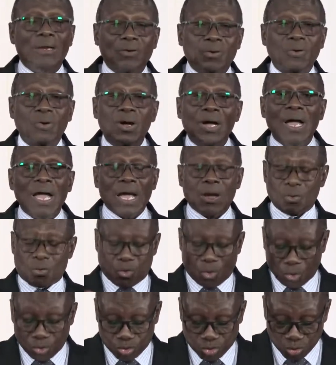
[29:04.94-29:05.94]
no
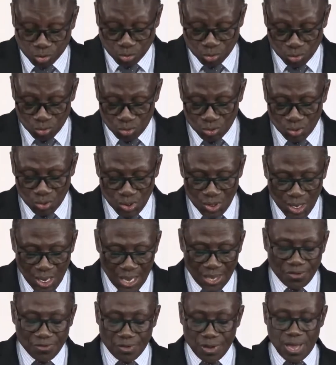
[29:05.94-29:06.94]
enkroso
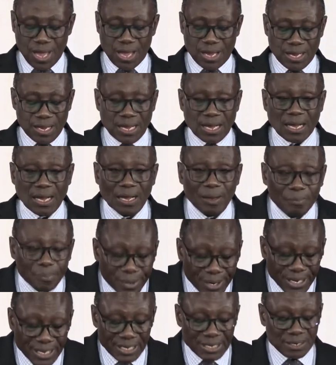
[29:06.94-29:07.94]
en
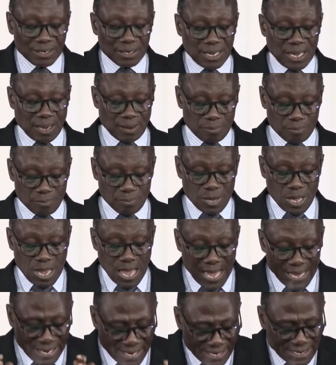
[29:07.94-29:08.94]
ebrei
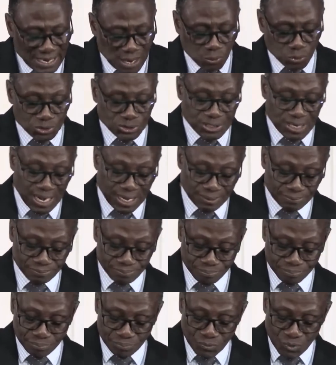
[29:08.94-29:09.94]
ehina wugina.
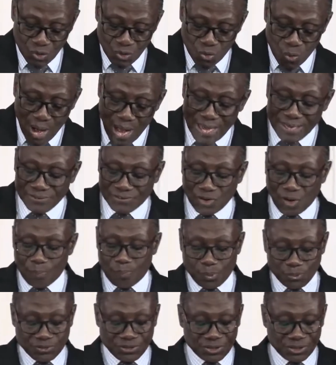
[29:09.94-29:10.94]
Where is your
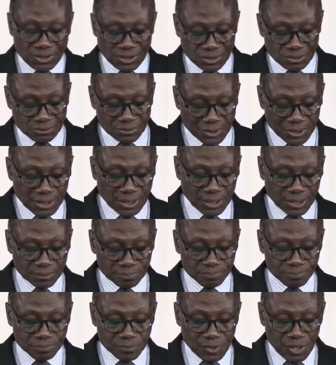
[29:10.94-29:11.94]
position really?
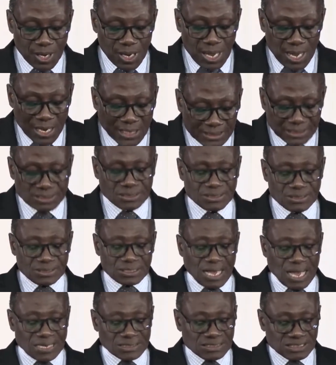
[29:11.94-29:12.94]
It is
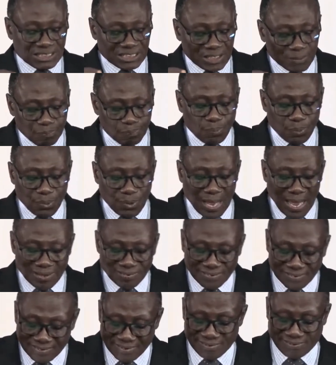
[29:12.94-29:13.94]
as simple
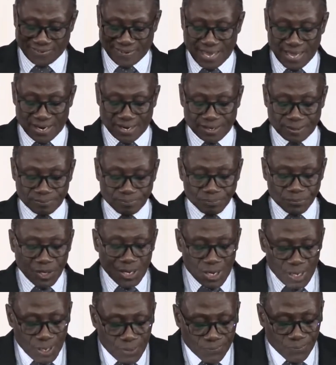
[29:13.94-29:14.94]
as it is scary.
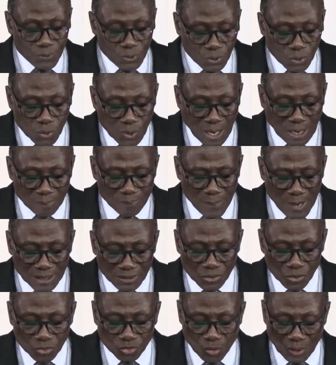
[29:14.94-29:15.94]
If you look at
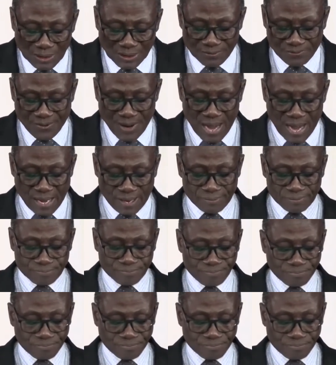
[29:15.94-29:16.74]
Matthew 25